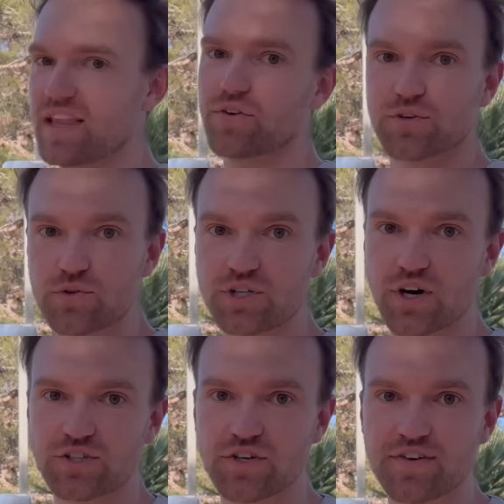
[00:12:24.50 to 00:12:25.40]
level two
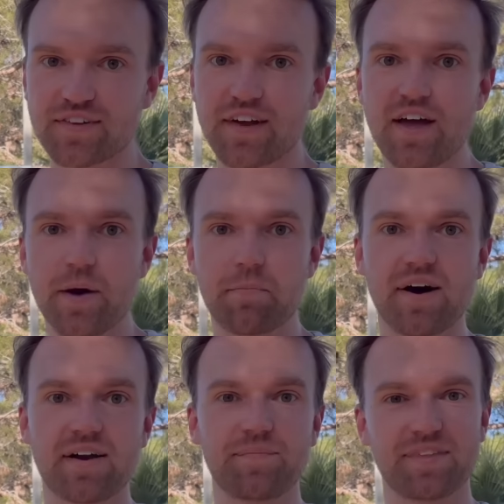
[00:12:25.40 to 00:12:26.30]
chargers,
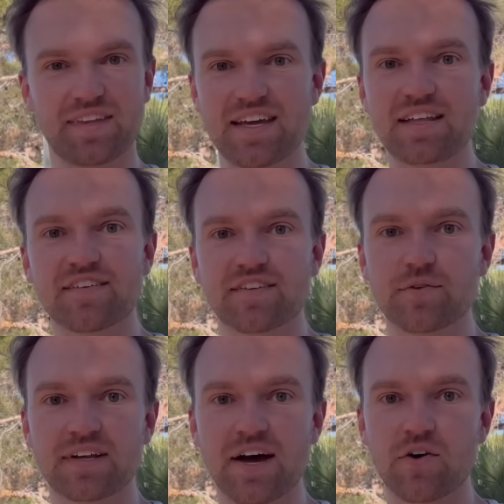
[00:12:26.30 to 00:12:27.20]
but the heat does slow
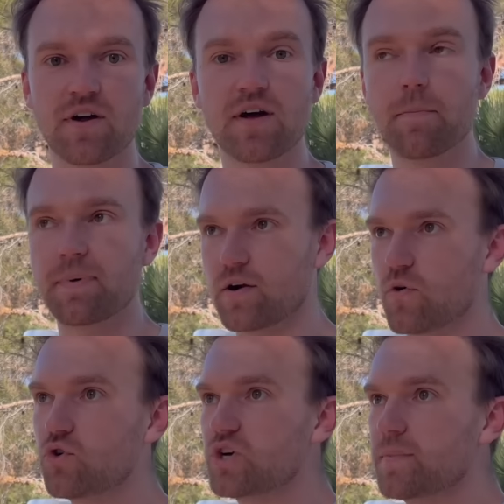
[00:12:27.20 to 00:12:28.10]
it down. But on
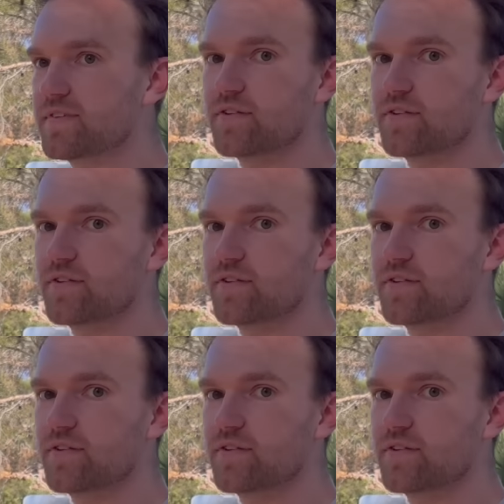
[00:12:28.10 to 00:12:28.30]
road trips,